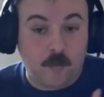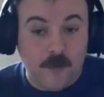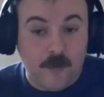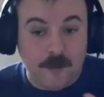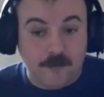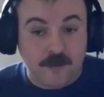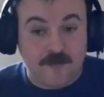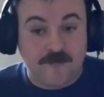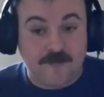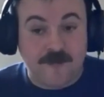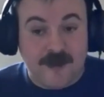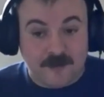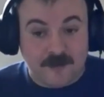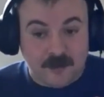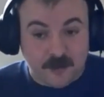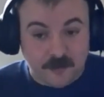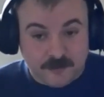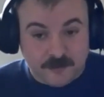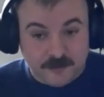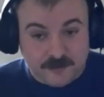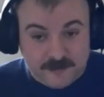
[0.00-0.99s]
Where we're at
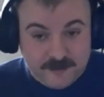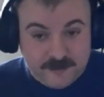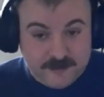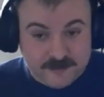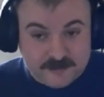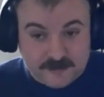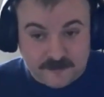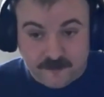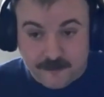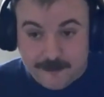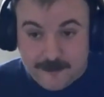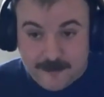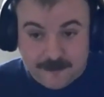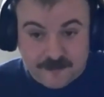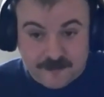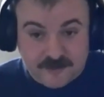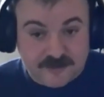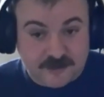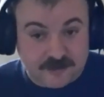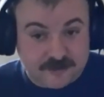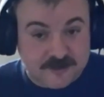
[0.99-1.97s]
locally is for
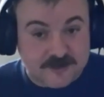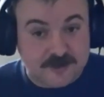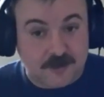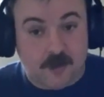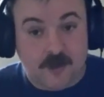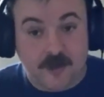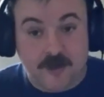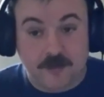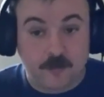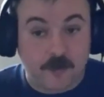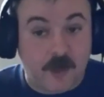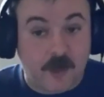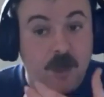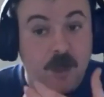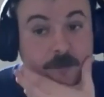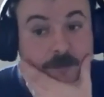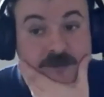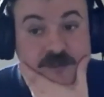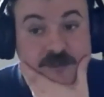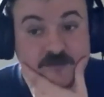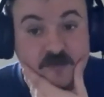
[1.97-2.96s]
members to decide. We're
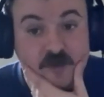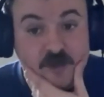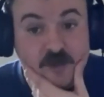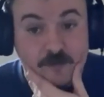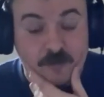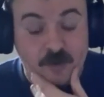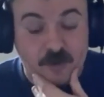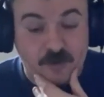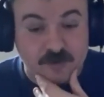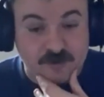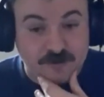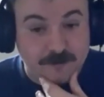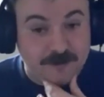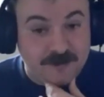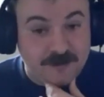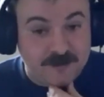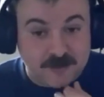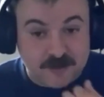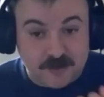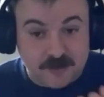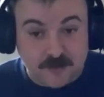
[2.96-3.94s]
hoping to run a branch
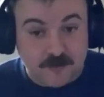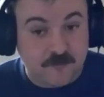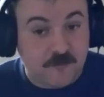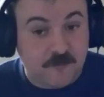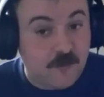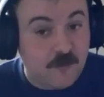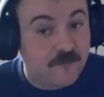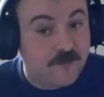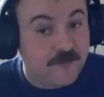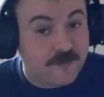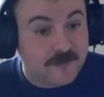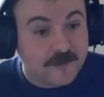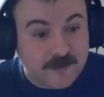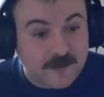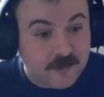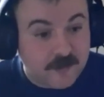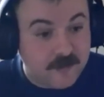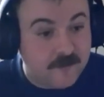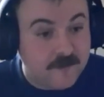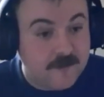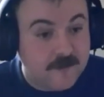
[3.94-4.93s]
meeting sooner rather than
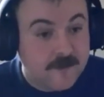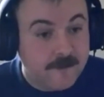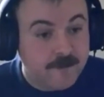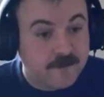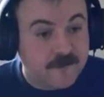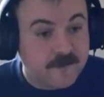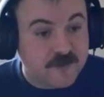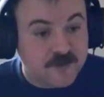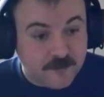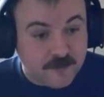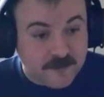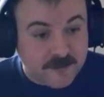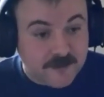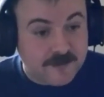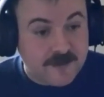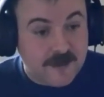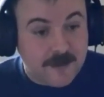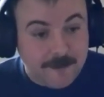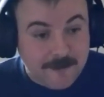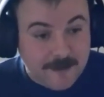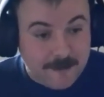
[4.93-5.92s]
later so we
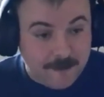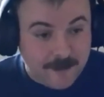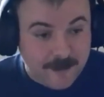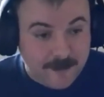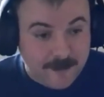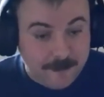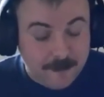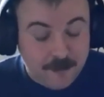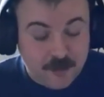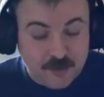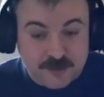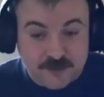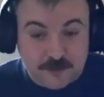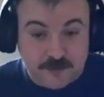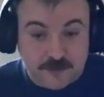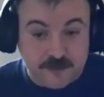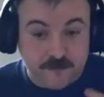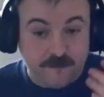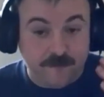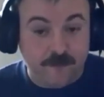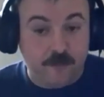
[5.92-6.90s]
can get member input,
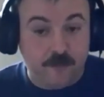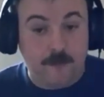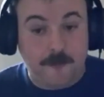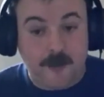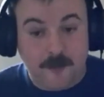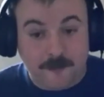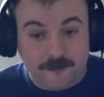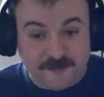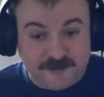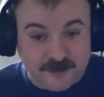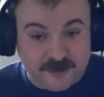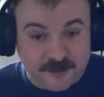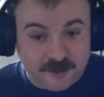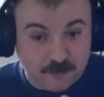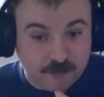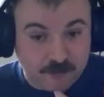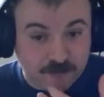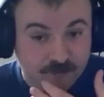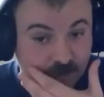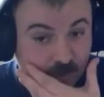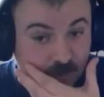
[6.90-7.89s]
so we can inform our
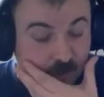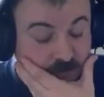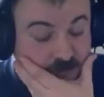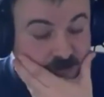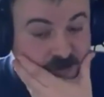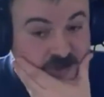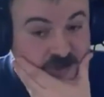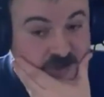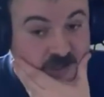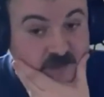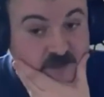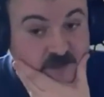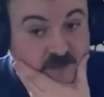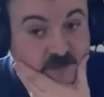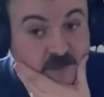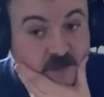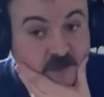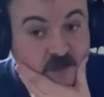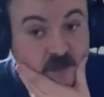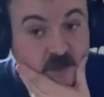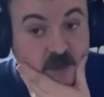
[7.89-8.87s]
position with regard to
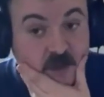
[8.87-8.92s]
SHESC,